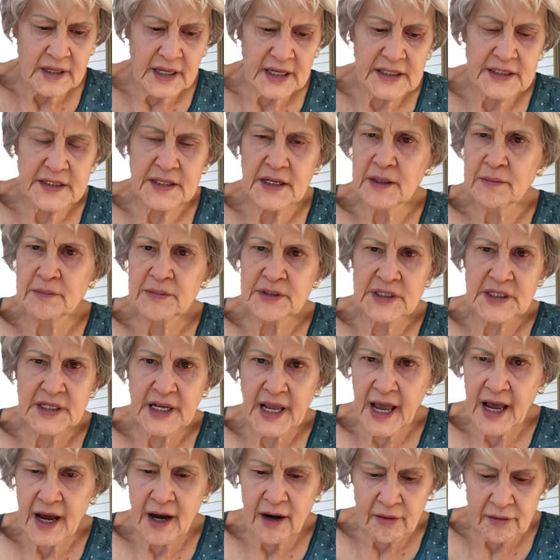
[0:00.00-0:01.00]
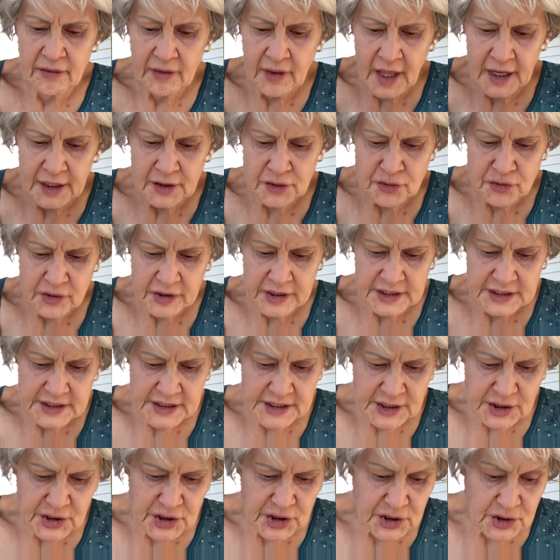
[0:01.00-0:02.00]
easy to miscount, a lot of tricky
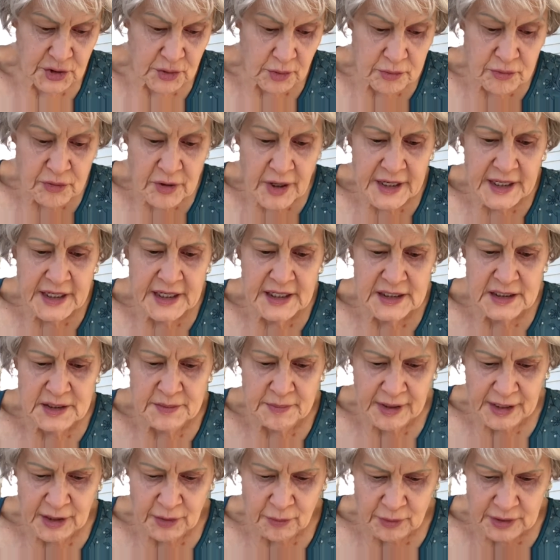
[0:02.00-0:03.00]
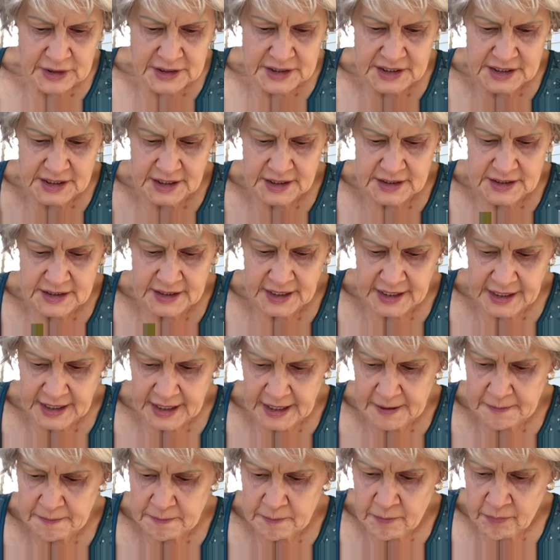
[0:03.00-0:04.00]
stitching. So I'm trying to get as many wreaths done as I
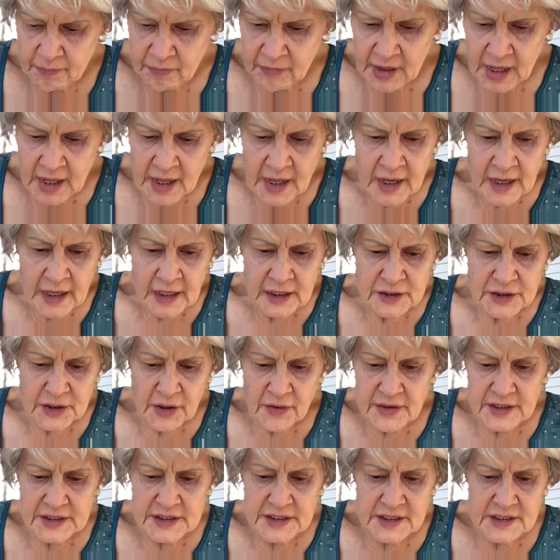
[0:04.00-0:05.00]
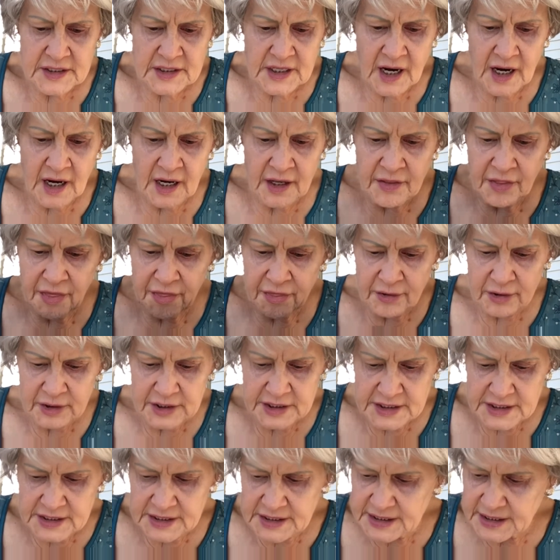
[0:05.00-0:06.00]
can. So this is on
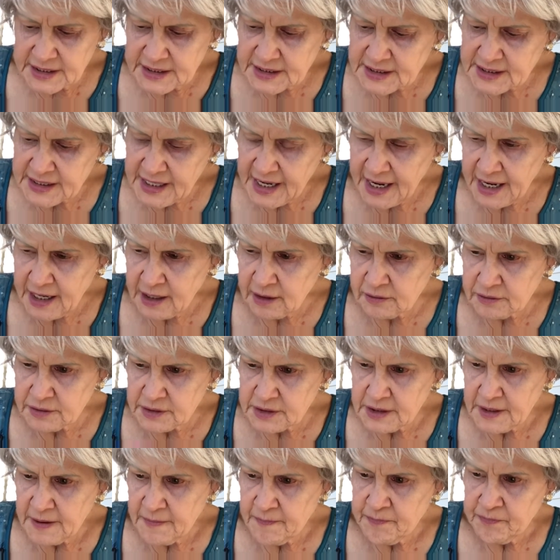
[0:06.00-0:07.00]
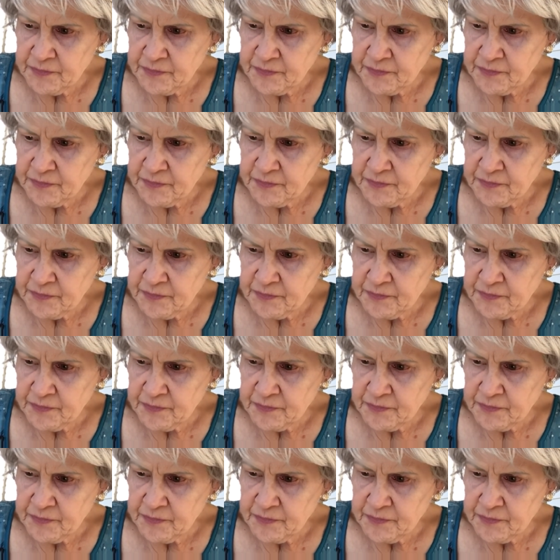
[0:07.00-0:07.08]
36 count,